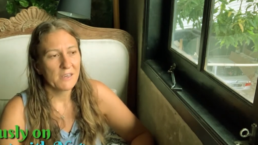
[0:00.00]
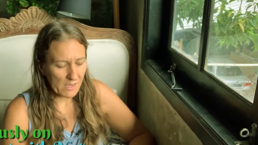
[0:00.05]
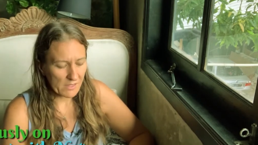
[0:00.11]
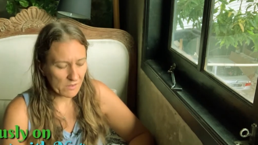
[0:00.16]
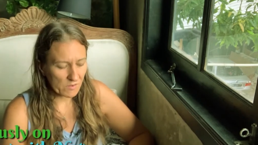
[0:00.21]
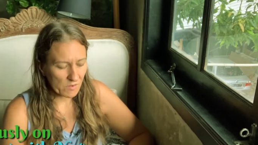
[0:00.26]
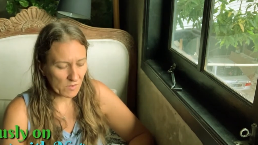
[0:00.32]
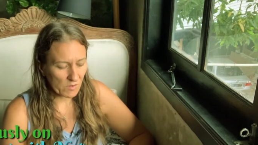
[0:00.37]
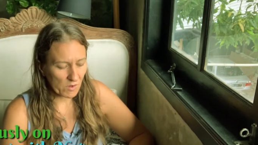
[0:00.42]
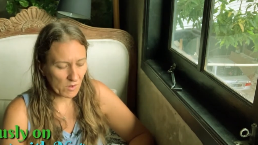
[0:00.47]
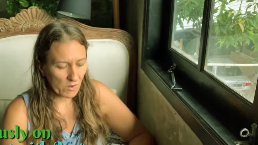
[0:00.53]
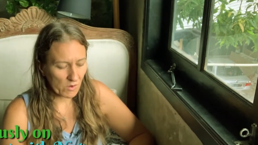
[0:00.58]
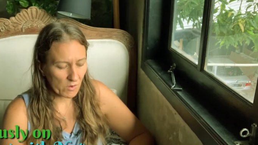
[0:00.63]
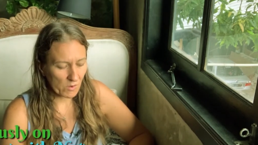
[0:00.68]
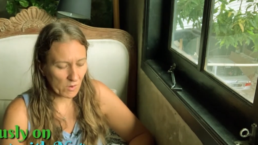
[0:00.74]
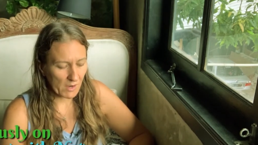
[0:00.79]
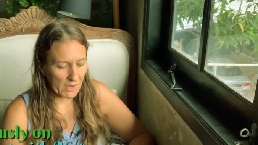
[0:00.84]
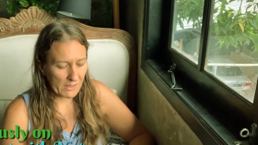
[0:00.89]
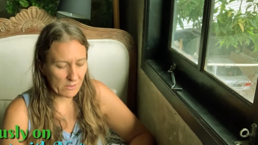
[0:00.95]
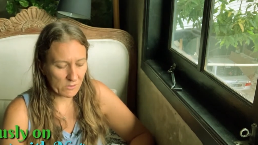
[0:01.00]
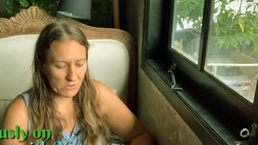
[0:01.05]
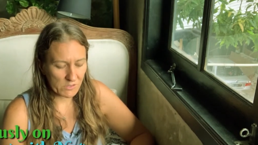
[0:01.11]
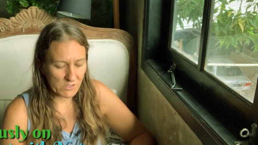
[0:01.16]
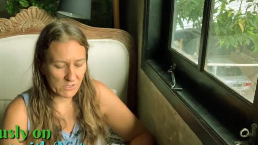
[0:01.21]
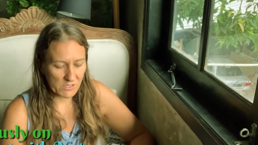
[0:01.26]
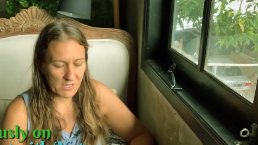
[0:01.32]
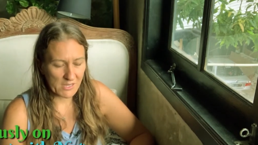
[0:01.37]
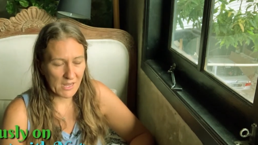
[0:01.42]
And so I
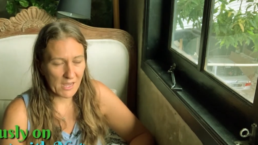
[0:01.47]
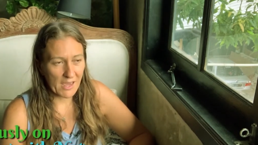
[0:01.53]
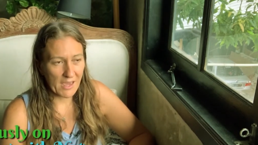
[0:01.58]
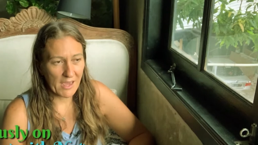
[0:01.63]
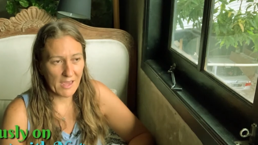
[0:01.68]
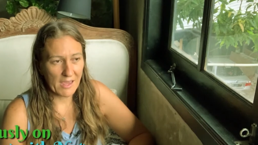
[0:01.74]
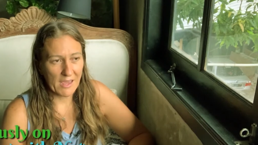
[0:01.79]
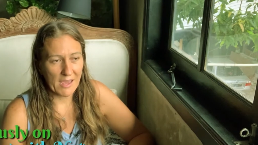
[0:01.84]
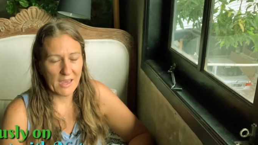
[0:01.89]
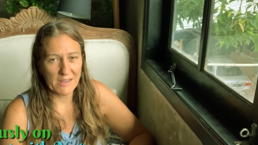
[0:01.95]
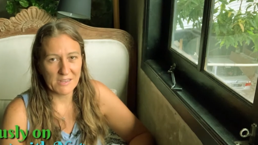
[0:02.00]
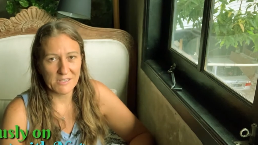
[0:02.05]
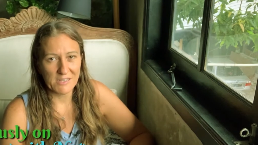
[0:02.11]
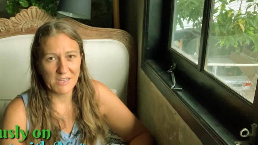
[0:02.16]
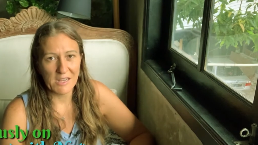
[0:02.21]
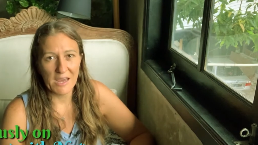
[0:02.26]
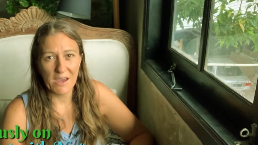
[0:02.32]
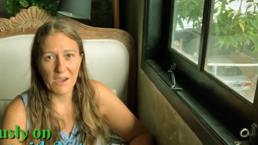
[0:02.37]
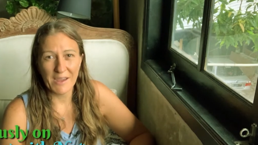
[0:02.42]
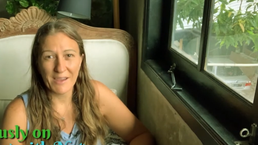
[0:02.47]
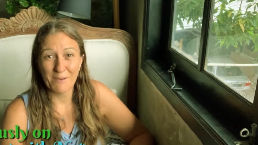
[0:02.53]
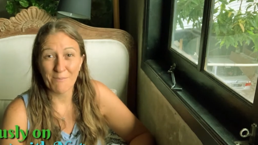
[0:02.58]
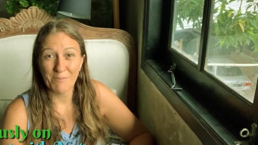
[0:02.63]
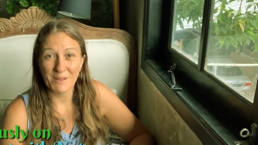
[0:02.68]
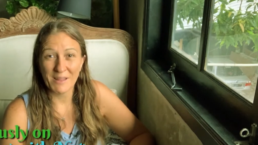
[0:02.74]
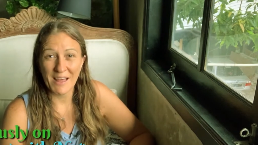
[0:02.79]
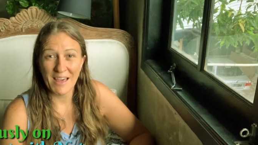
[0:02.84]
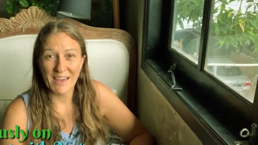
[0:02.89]
looked today, and today I can
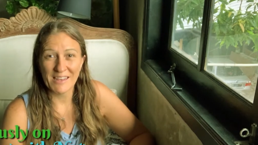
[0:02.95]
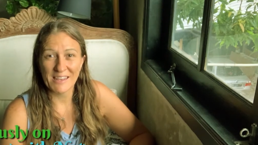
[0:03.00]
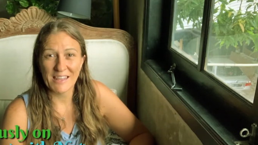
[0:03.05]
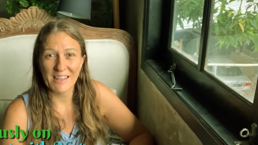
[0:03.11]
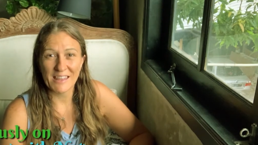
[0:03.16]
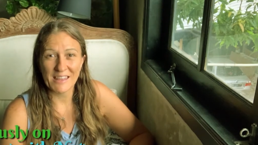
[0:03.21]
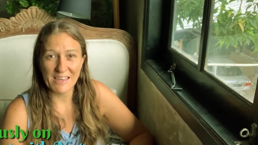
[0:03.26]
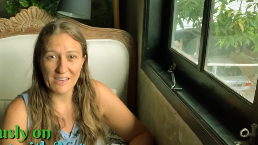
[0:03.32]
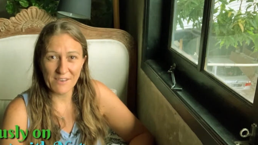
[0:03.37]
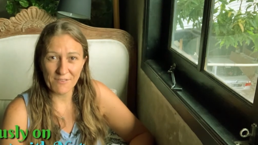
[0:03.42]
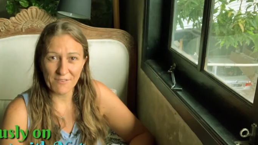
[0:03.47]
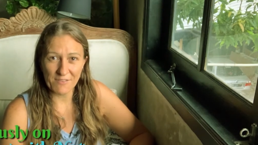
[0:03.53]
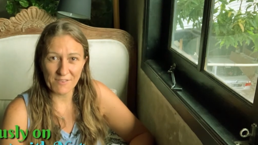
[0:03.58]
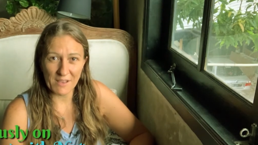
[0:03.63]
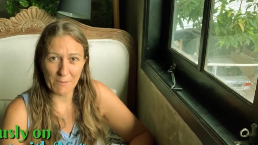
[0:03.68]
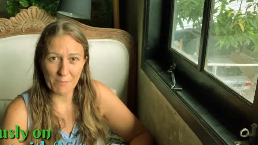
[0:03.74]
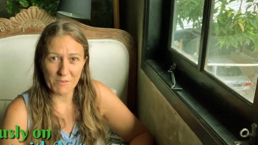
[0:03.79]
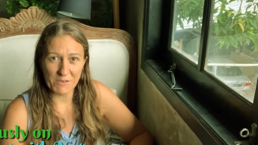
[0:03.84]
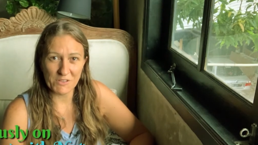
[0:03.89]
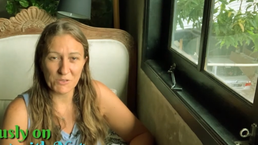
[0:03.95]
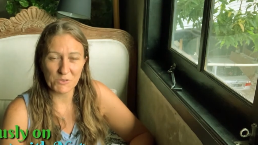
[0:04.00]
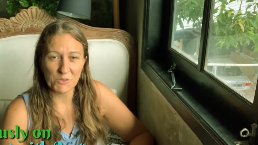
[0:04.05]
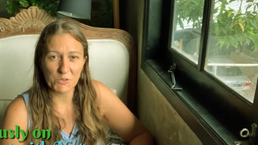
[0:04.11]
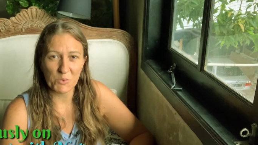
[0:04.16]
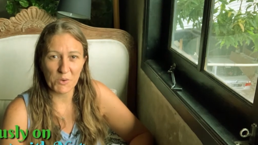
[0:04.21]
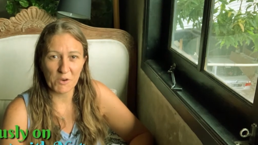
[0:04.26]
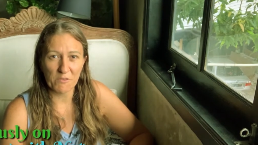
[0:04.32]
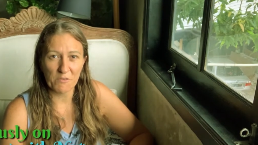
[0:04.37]
plant leaves up until
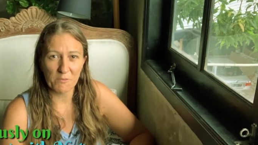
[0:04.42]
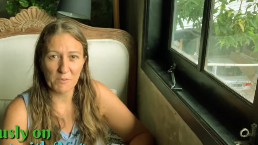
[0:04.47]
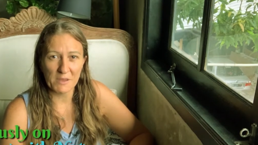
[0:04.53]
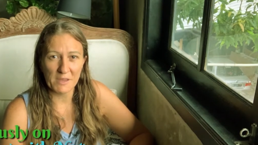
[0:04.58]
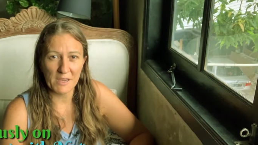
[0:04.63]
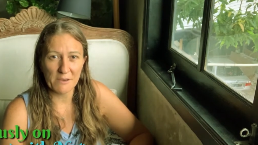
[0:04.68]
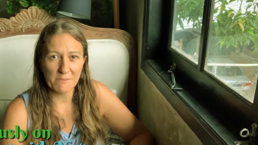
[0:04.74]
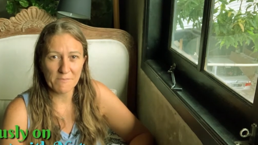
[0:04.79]
12 p.m.